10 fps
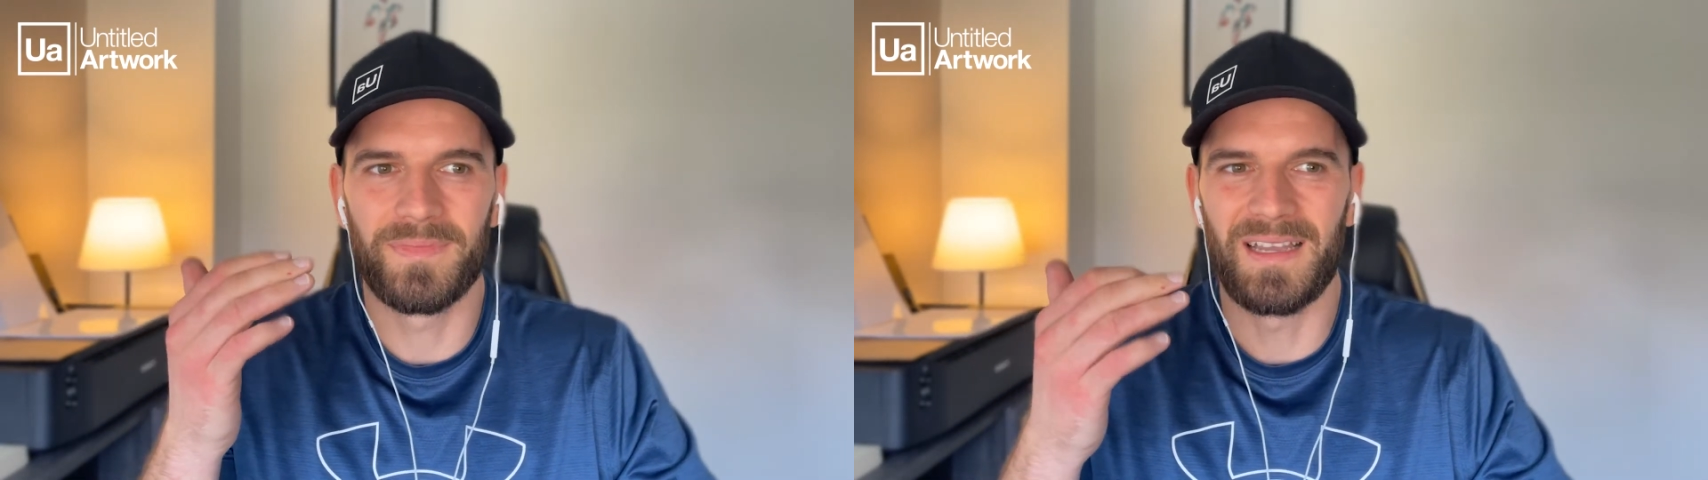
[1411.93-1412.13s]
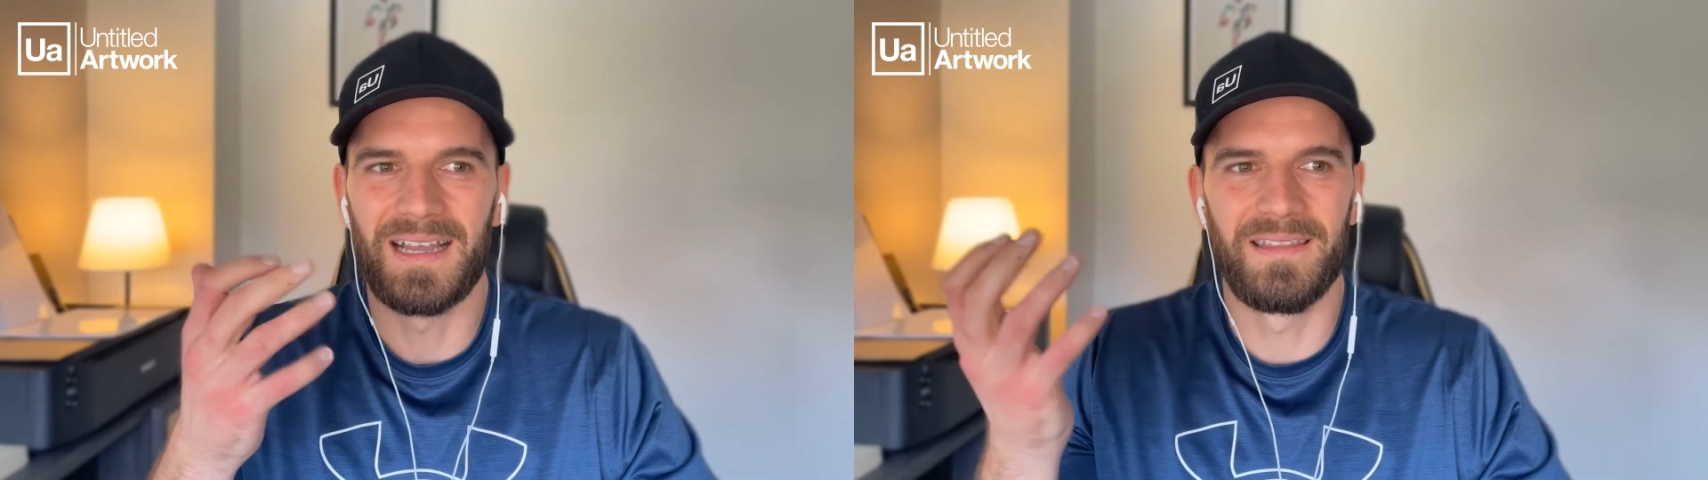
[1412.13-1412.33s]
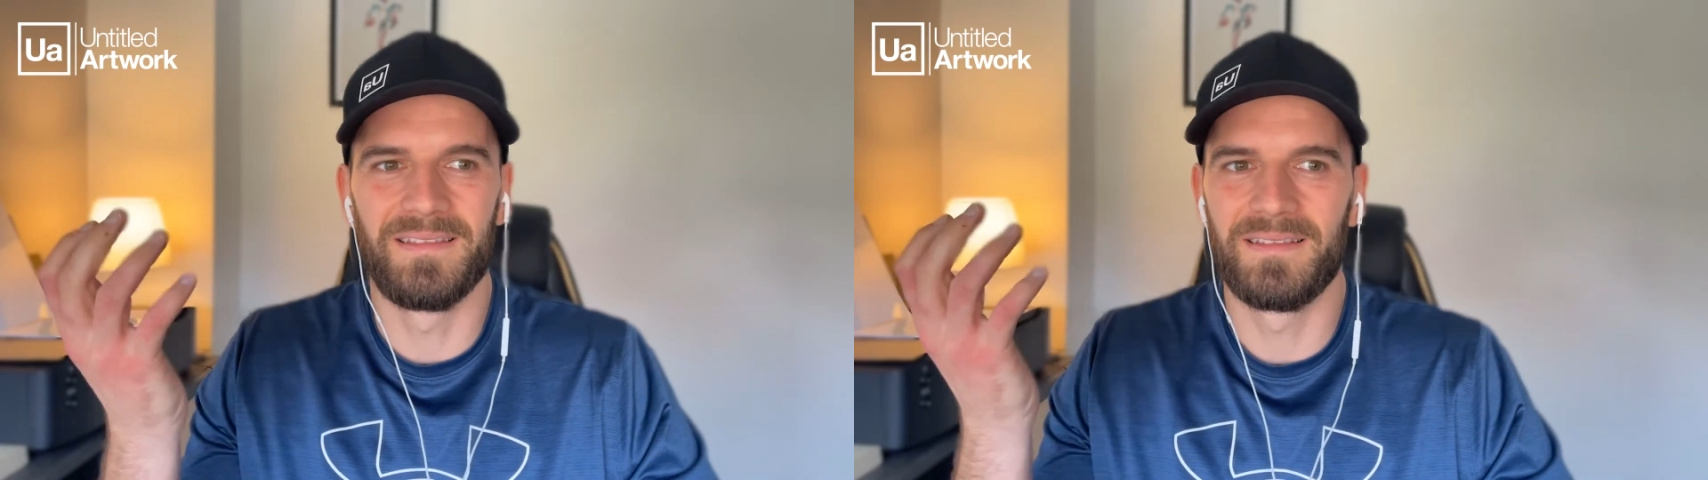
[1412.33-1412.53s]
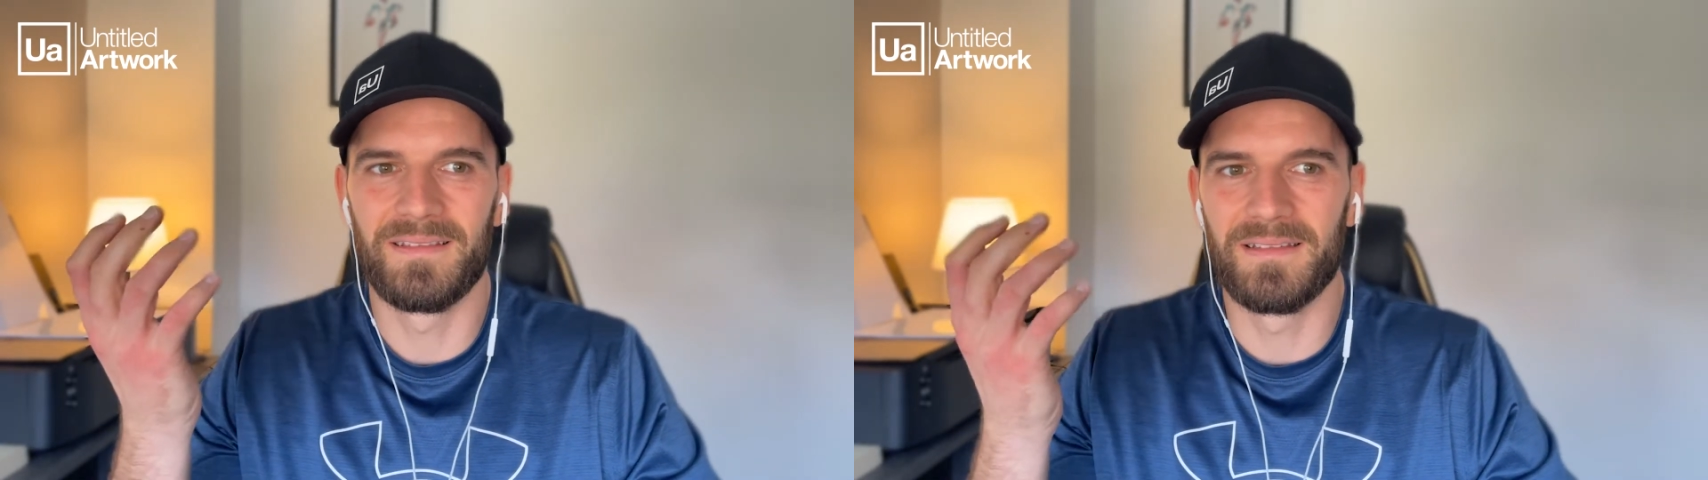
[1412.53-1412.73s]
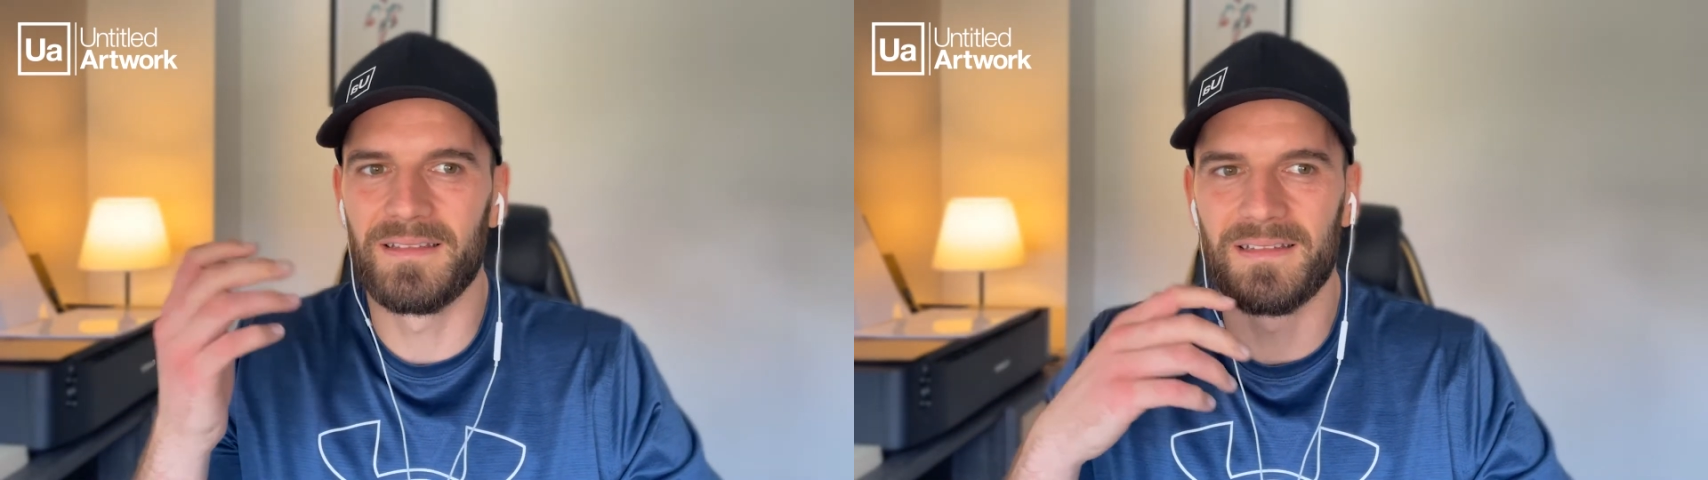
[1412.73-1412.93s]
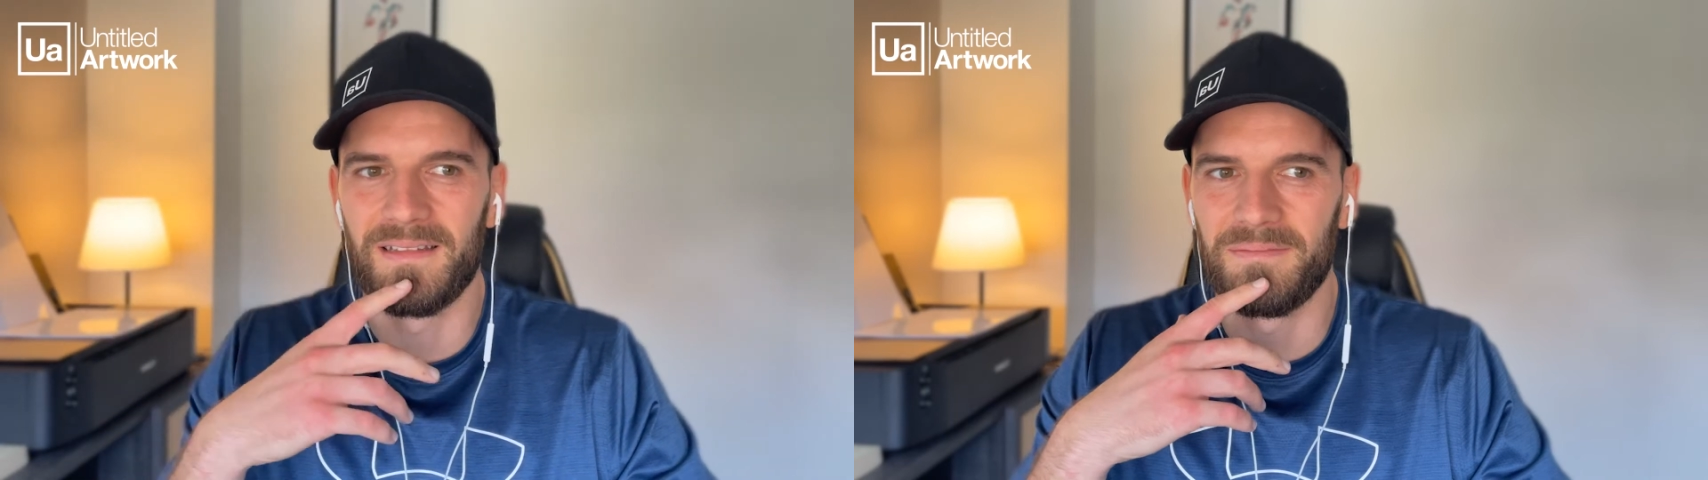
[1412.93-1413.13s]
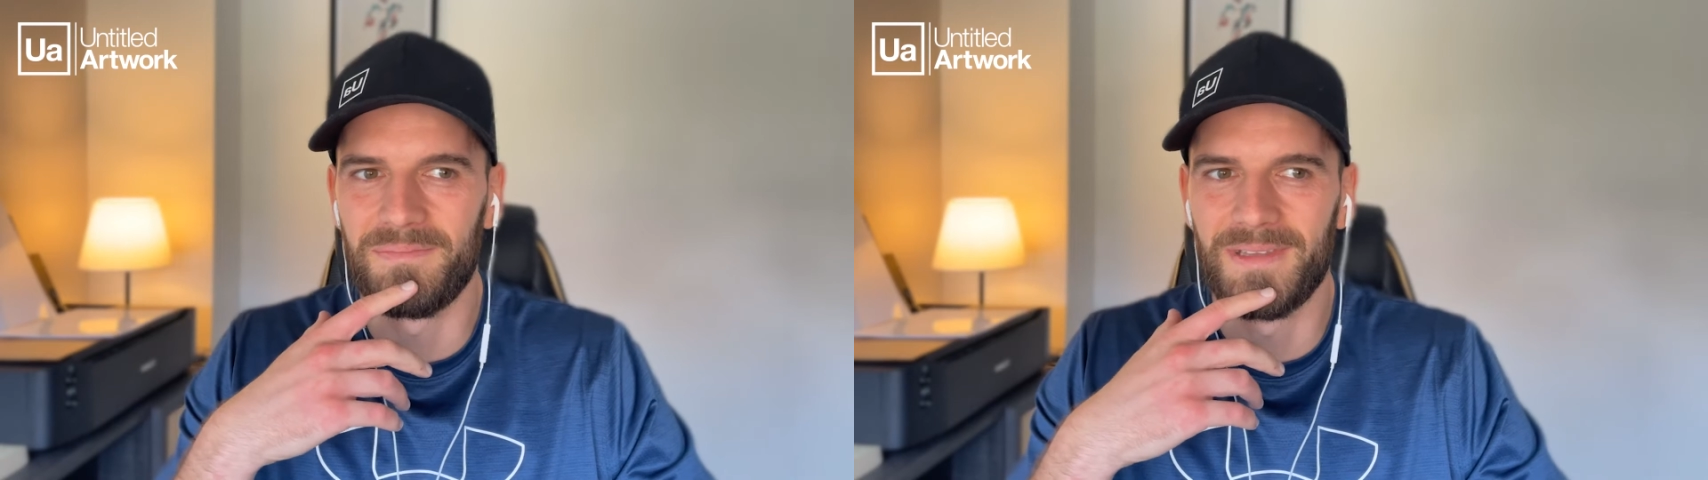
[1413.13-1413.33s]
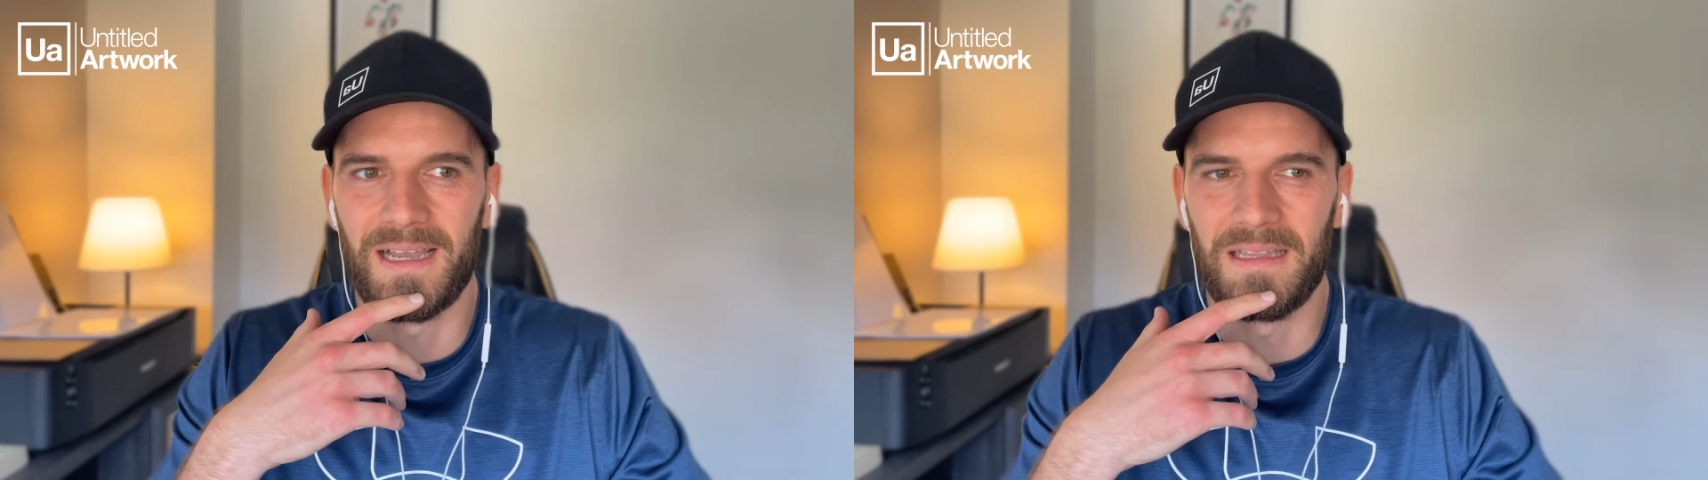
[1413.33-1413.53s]
And
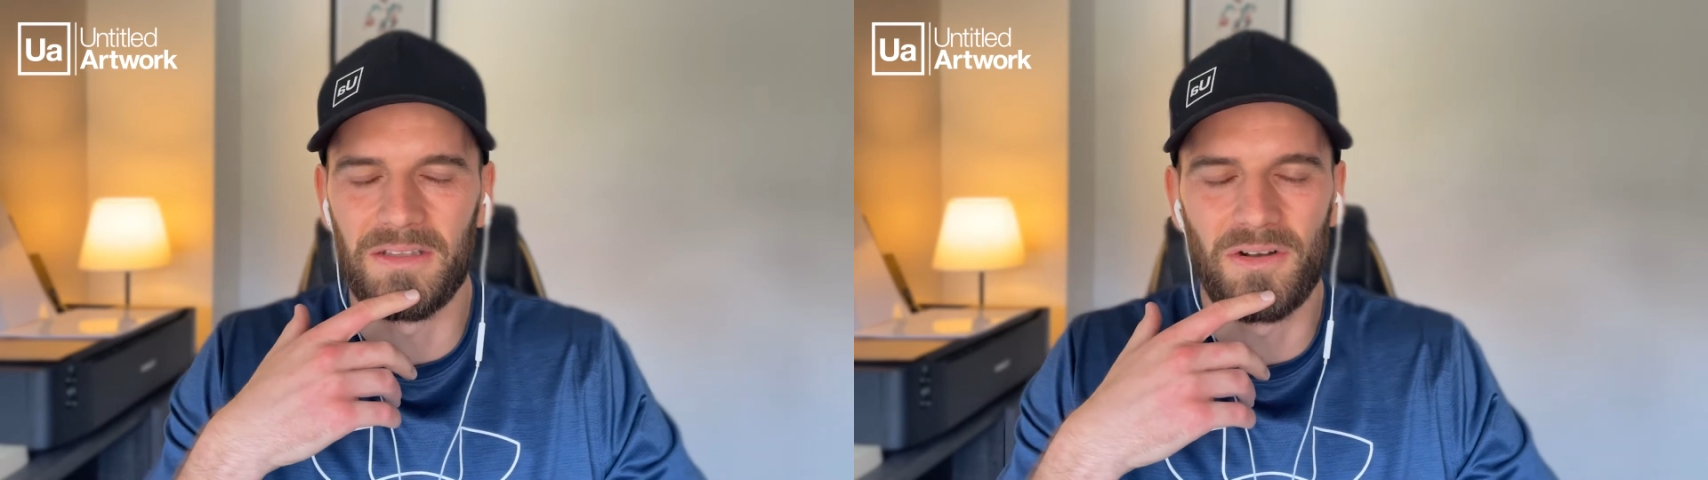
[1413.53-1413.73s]
they're not